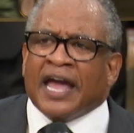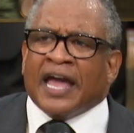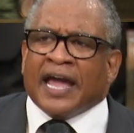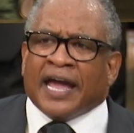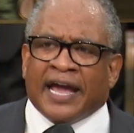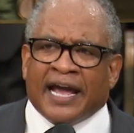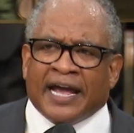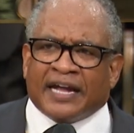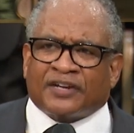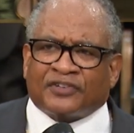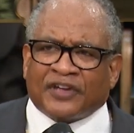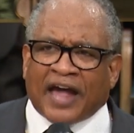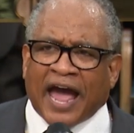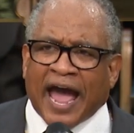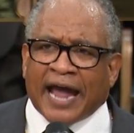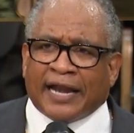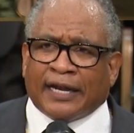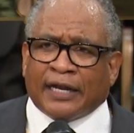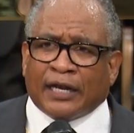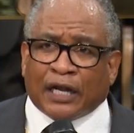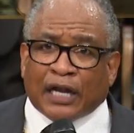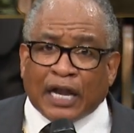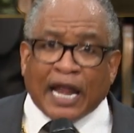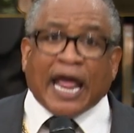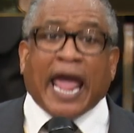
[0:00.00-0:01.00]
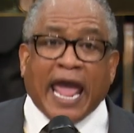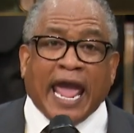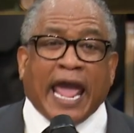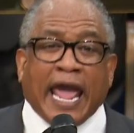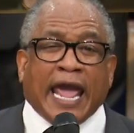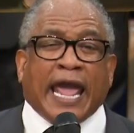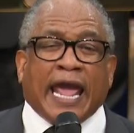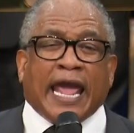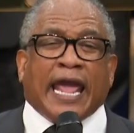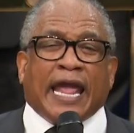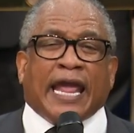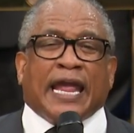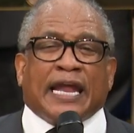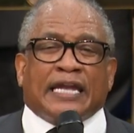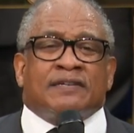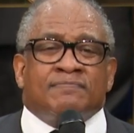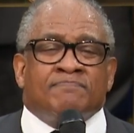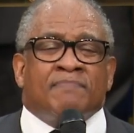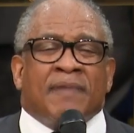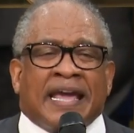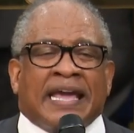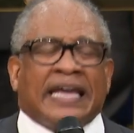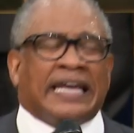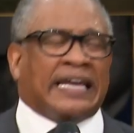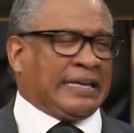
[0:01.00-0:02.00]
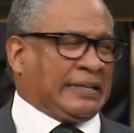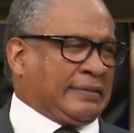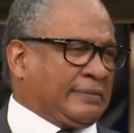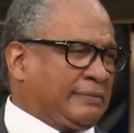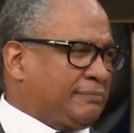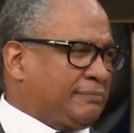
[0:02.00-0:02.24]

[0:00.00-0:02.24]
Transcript: he said, Lead me.